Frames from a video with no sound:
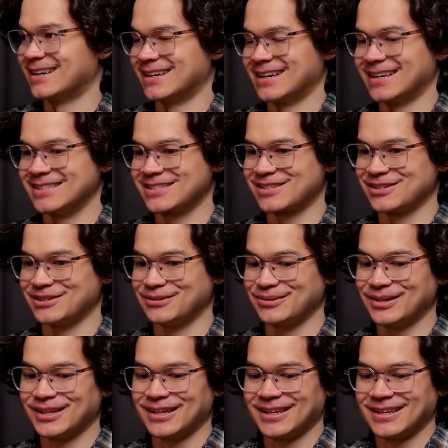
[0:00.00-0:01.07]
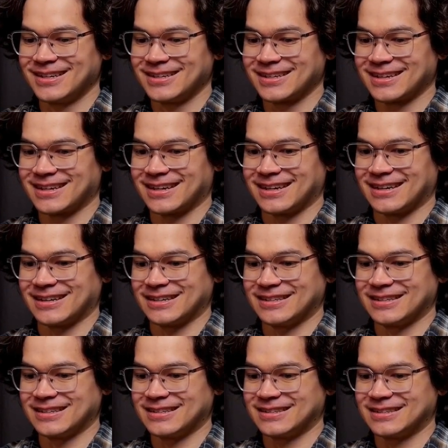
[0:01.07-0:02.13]
And so
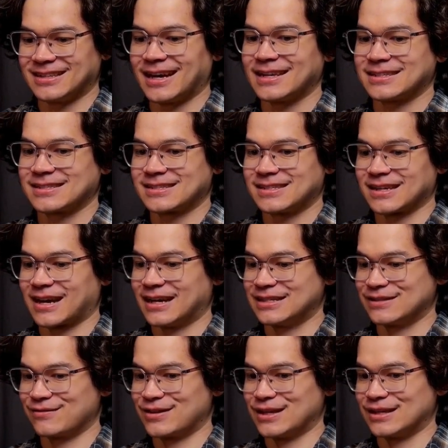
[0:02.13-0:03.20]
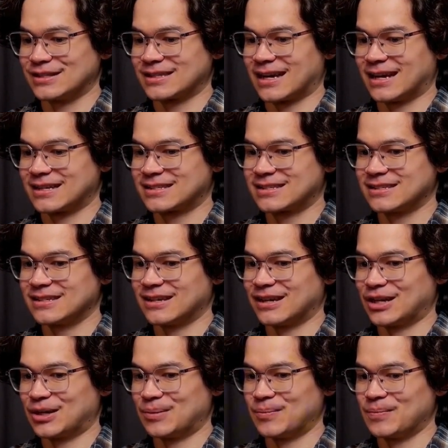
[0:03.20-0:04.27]
that's the kinds of things that
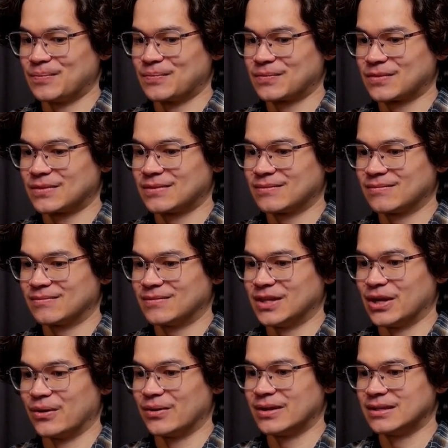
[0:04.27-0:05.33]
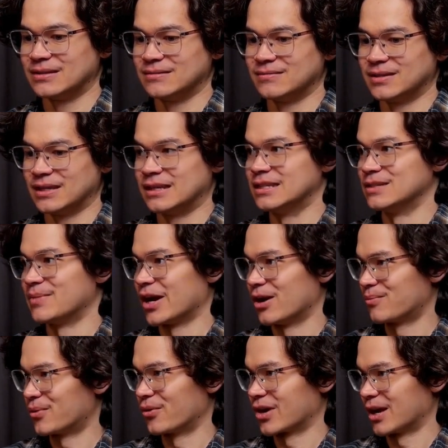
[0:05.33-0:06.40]
in the
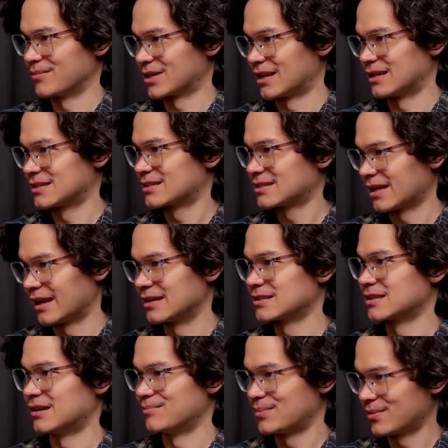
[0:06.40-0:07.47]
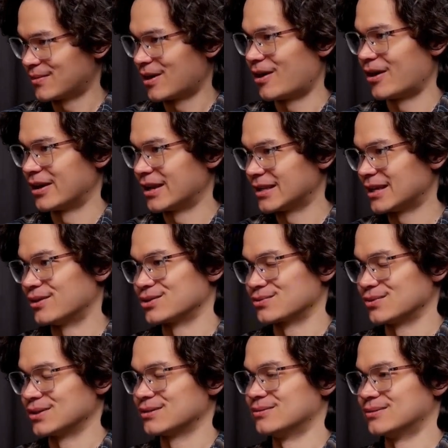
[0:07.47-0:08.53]
IndieBio program kind of set us up on, and that
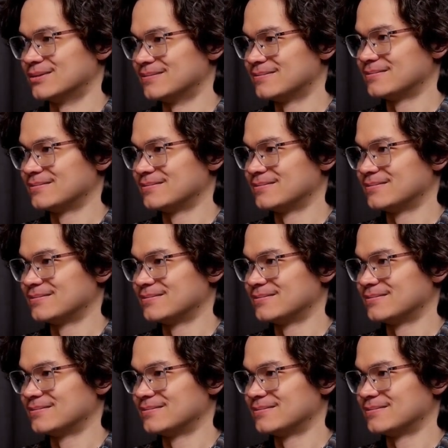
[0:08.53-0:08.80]
was really cool.